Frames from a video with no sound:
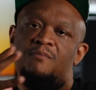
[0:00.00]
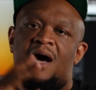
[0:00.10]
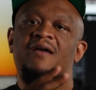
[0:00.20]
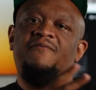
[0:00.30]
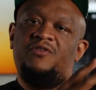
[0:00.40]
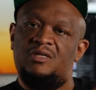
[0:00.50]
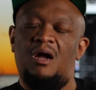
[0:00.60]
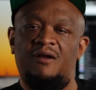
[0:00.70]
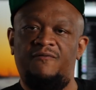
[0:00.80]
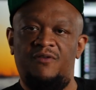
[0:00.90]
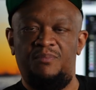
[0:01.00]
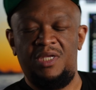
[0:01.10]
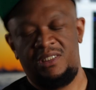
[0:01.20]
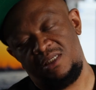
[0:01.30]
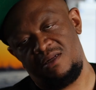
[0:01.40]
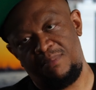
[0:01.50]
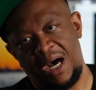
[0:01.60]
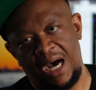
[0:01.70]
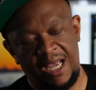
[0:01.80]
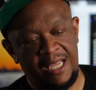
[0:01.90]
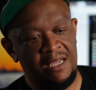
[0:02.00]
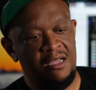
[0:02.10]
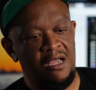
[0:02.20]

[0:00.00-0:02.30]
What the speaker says: my photography piece of the pie.